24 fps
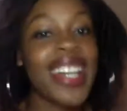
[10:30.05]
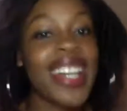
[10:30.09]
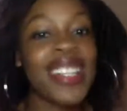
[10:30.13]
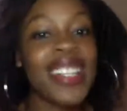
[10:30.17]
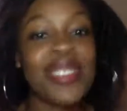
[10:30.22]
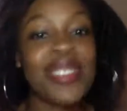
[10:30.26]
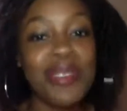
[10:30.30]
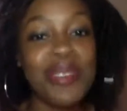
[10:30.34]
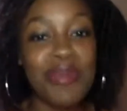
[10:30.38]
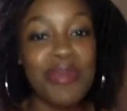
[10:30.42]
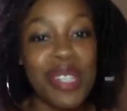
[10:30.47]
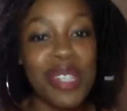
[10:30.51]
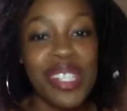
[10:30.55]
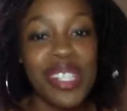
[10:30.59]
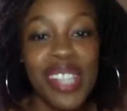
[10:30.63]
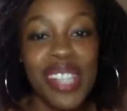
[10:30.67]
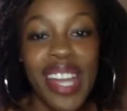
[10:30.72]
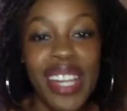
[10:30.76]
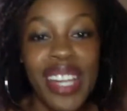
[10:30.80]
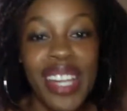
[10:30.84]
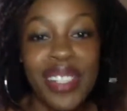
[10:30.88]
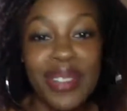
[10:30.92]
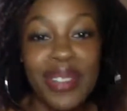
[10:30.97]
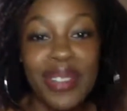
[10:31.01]
Guys, don't be
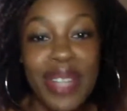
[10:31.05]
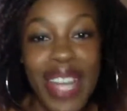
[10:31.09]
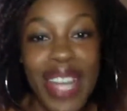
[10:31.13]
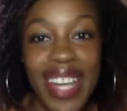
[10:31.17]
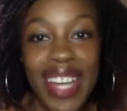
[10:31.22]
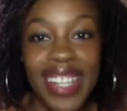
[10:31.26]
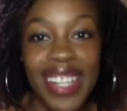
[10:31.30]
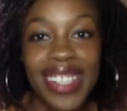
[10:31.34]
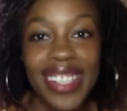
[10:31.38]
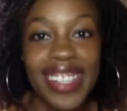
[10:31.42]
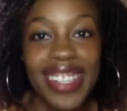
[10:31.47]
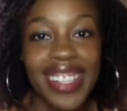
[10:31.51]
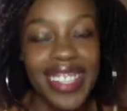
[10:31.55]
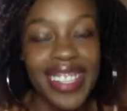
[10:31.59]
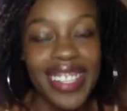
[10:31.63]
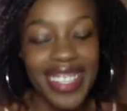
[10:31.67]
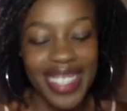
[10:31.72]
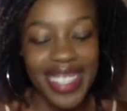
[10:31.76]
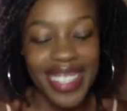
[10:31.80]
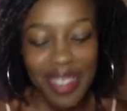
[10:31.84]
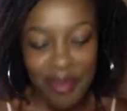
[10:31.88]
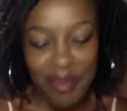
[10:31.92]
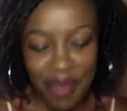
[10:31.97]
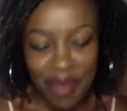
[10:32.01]
shy. You can
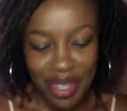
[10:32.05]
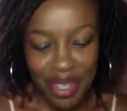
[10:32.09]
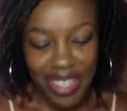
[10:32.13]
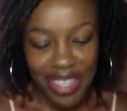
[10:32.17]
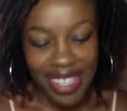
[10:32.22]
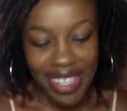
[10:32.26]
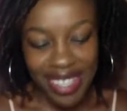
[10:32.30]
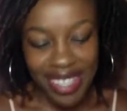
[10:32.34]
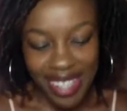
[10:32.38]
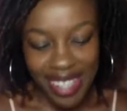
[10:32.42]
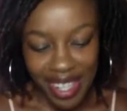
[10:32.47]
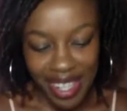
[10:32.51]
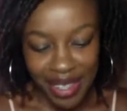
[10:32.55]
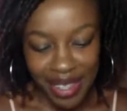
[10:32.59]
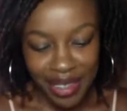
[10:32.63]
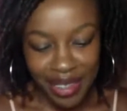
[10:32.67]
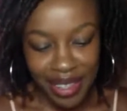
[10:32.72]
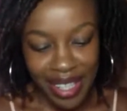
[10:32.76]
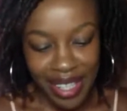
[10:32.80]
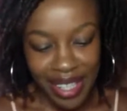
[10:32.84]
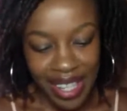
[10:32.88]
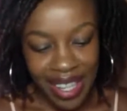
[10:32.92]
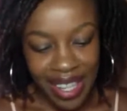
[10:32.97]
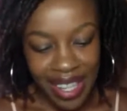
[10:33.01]
support the
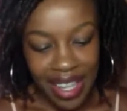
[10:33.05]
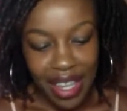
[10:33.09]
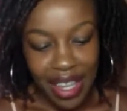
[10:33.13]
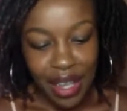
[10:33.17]
channel.